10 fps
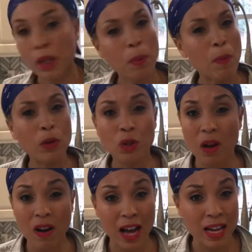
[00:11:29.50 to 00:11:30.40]
People do it
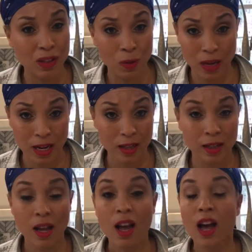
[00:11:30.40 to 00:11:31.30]
all kinds of
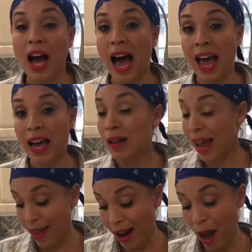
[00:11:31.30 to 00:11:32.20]
ways.
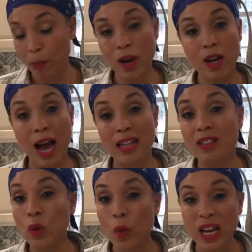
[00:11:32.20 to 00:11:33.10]
I
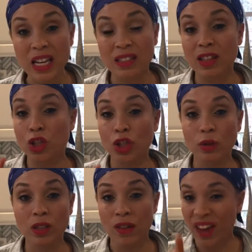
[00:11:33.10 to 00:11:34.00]
squeezed the
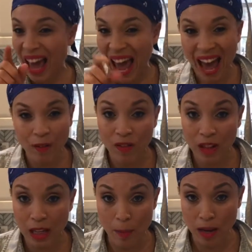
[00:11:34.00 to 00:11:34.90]
juice of half of a
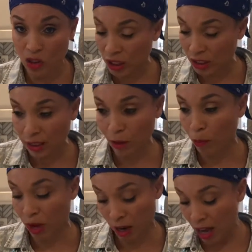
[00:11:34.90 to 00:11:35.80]
lemon, just a little
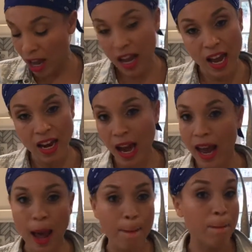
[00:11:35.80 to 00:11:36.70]
bit in it,
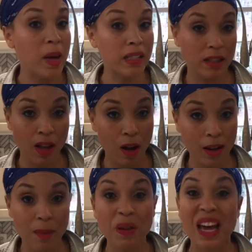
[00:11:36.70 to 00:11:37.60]
and I mixed it all
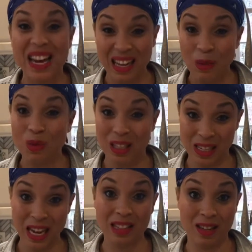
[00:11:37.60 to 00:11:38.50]
up, and it really
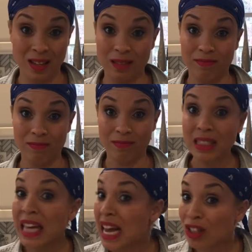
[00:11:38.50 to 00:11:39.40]
tastes good.
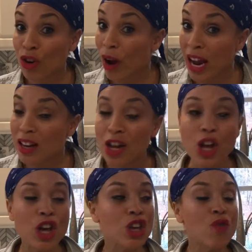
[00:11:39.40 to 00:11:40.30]
Tastes great.
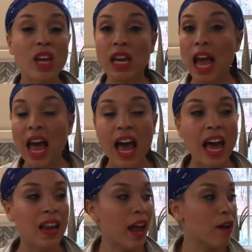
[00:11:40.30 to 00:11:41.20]
You can
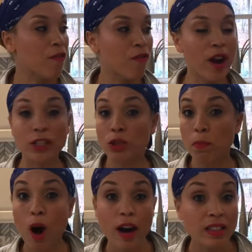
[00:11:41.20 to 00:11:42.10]
add like fresh
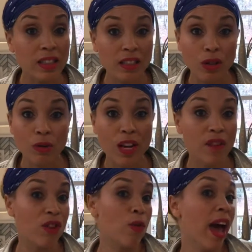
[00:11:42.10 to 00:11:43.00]
parsley to it
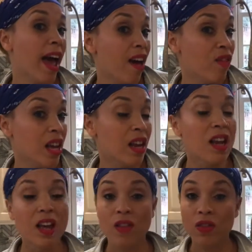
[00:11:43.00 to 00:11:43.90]
if you have it.
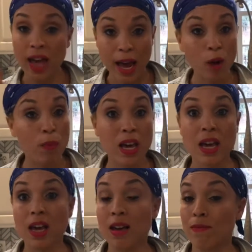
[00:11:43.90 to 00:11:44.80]
That'll
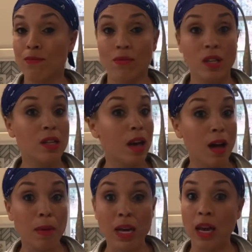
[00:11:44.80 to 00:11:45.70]
be
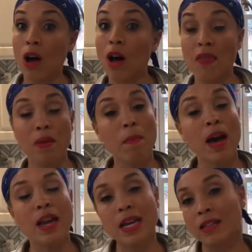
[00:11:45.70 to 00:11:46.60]
yummy and on the
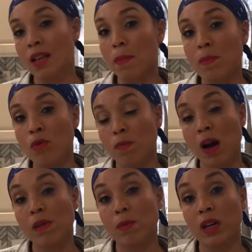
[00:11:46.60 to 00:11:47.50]
money. And some people would
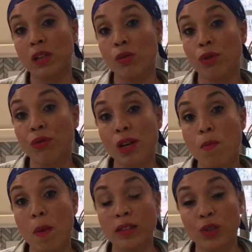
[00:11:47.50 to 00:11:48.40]
probably put a little Creole
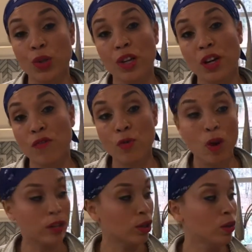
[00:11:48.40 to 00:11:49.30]
mustard in it if you
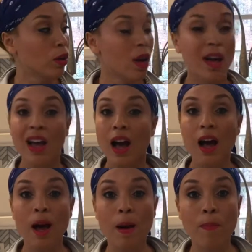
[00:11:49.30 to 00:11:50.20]
want to.
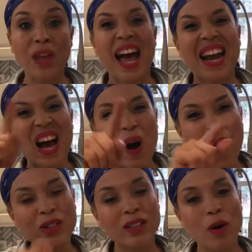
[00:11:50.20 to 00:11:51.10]
And I
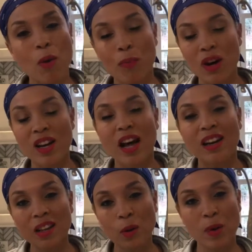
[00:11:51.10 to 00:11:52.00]
also put a
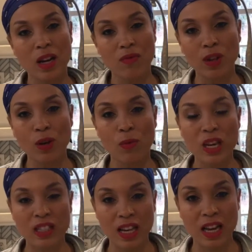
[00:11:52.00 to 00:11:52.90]
little bit of
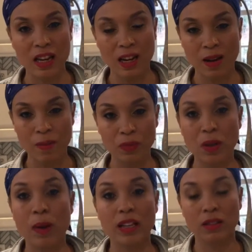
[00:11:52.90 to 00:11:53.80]
Louisiana
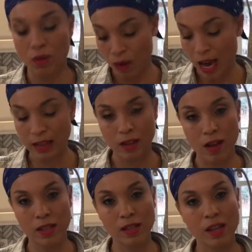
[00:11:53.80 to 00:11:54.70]
Tabasco hot
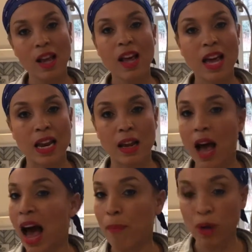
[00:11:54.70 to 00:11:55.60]
sauce in it.
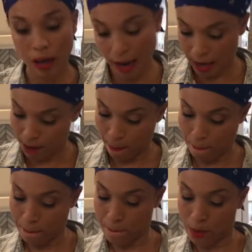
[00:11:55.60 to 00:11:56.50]
I put like
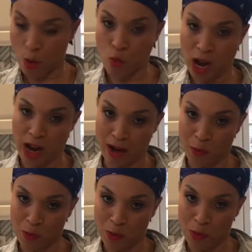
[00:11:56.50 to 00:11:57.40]

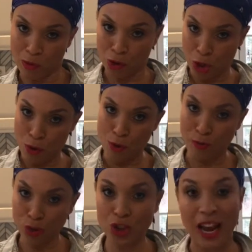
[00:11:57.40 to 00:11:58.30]
1-2
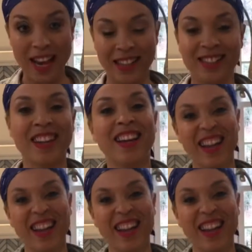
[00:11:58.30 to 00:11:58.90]
shakes.